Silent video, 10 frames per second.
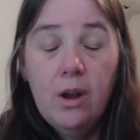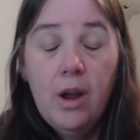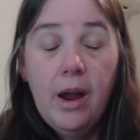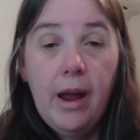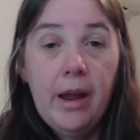
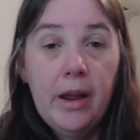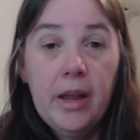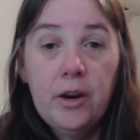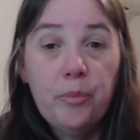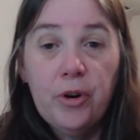
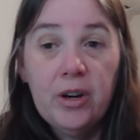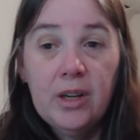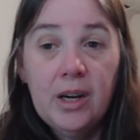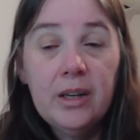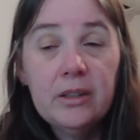in a
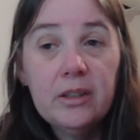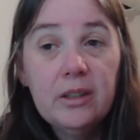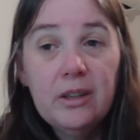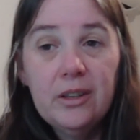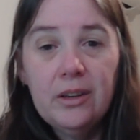product
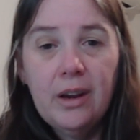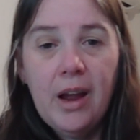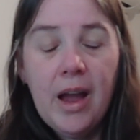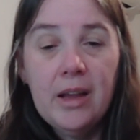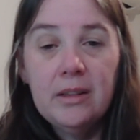
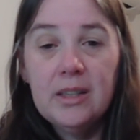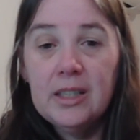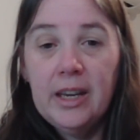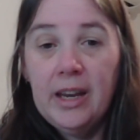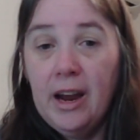and
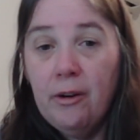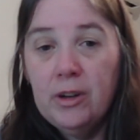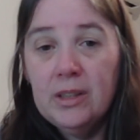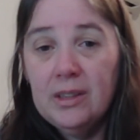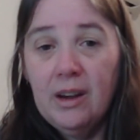see how
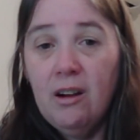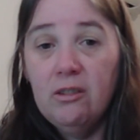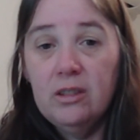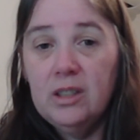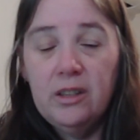it
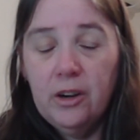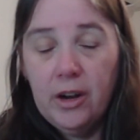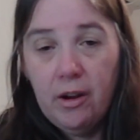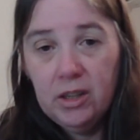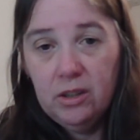sells, you're not
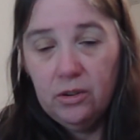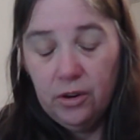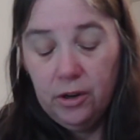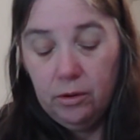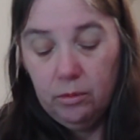going to
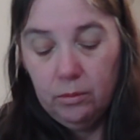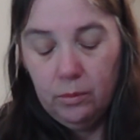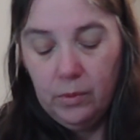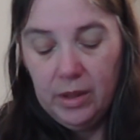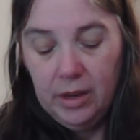know
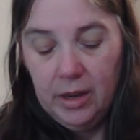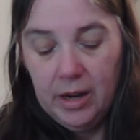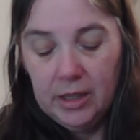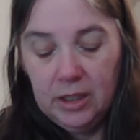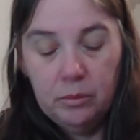whether your
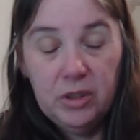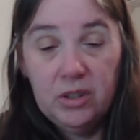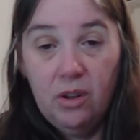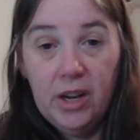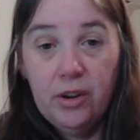customers
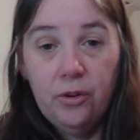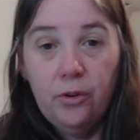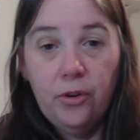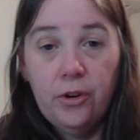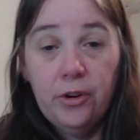like it
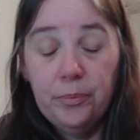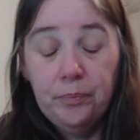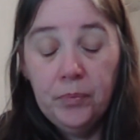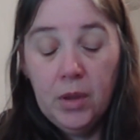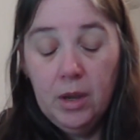or not.
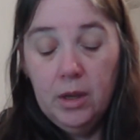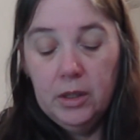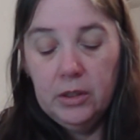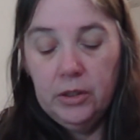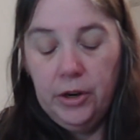
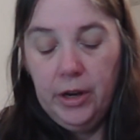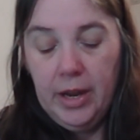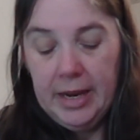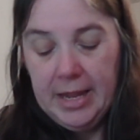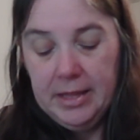So
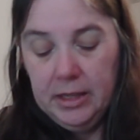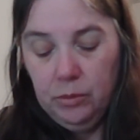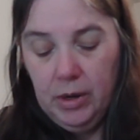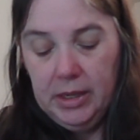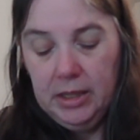again, this
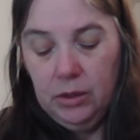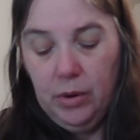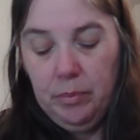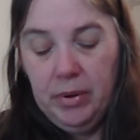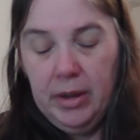one is
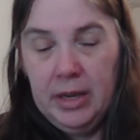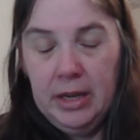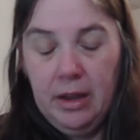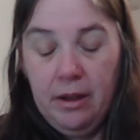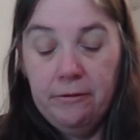sweet
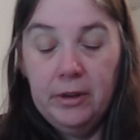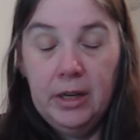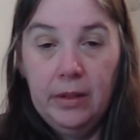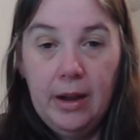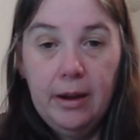pea and
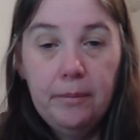vanilla.